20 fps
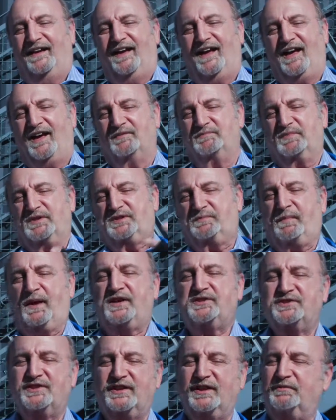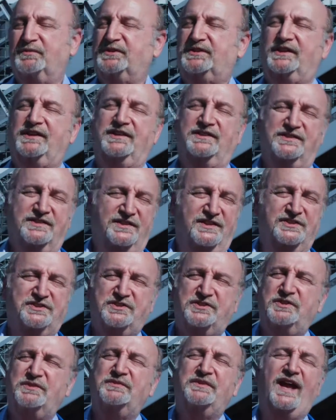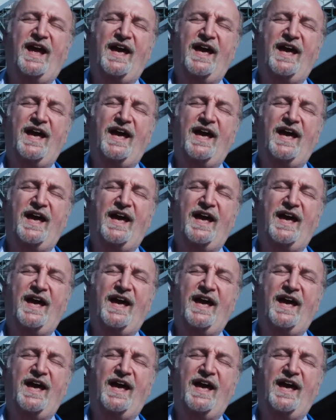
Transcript: especially with the student